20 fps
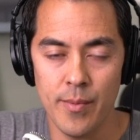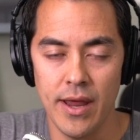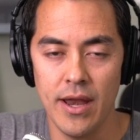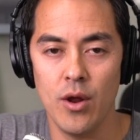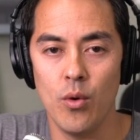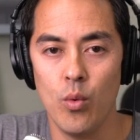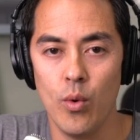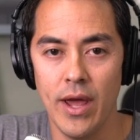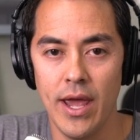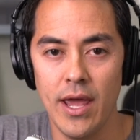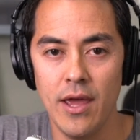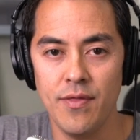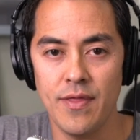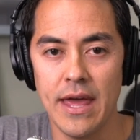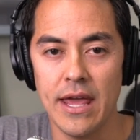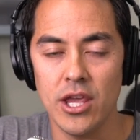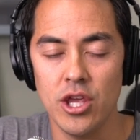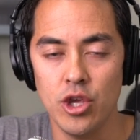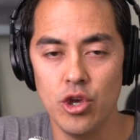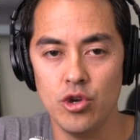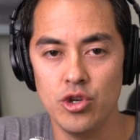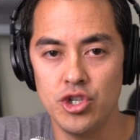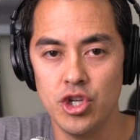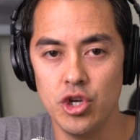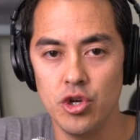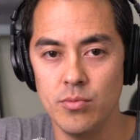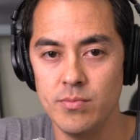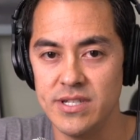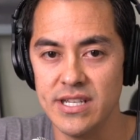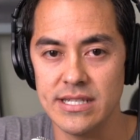in a way that
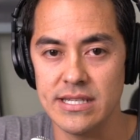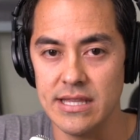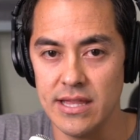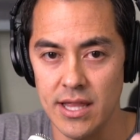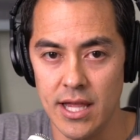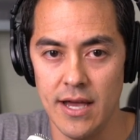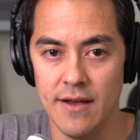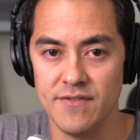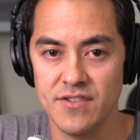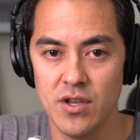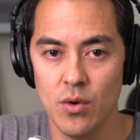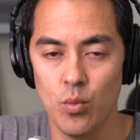YouTube just loves,